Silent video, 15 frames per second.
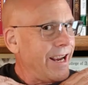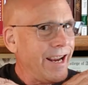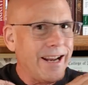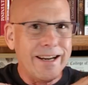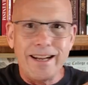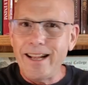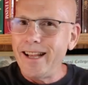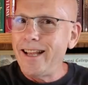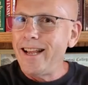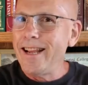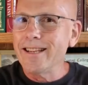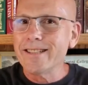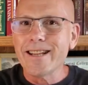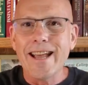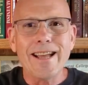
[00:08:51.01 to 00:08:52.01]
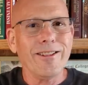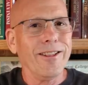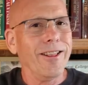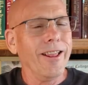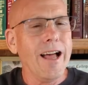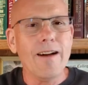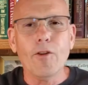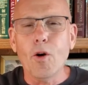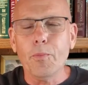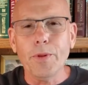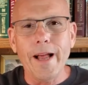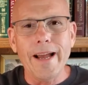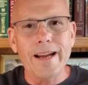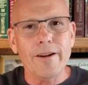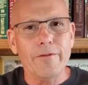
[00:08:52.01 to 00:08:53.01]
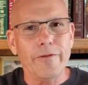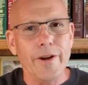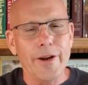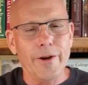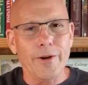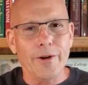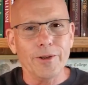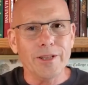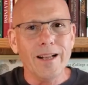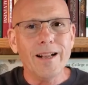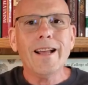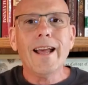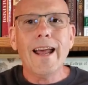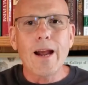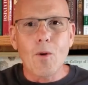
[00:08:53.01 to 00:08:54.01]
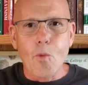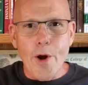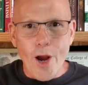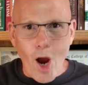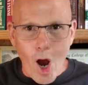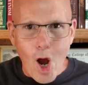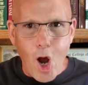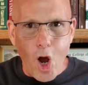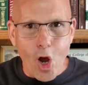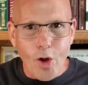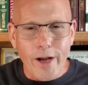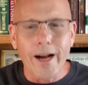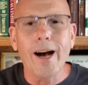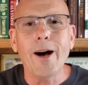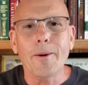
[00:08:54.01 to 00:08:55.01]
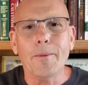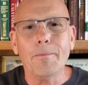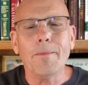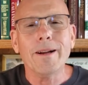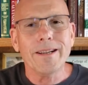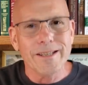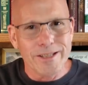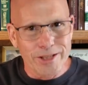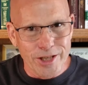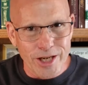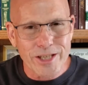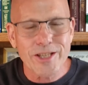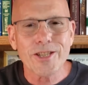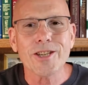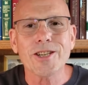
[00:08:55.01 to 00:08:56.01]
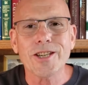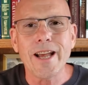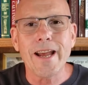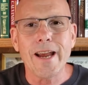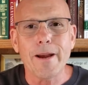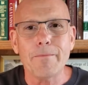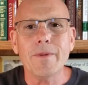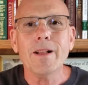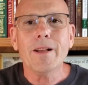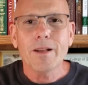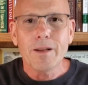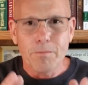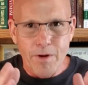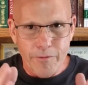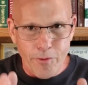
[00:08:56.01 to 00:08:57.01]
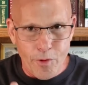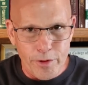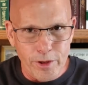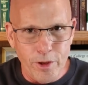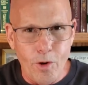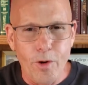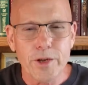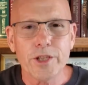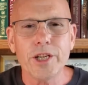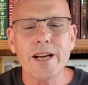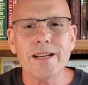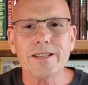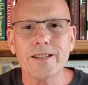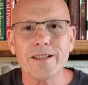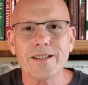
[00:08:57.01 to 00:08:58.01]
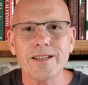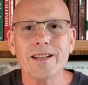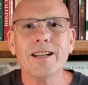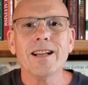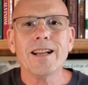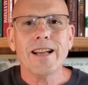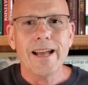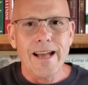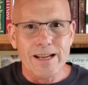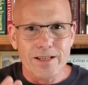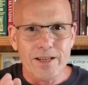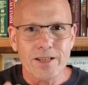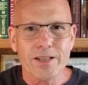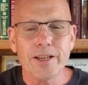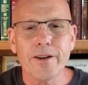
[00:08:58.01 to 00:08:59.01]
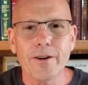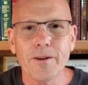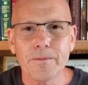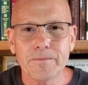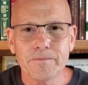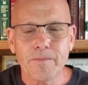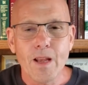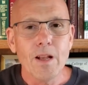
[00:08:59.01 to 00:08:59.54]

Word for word: it is a level playing field, and we all come just the same before the Lord Jesus as a sinner.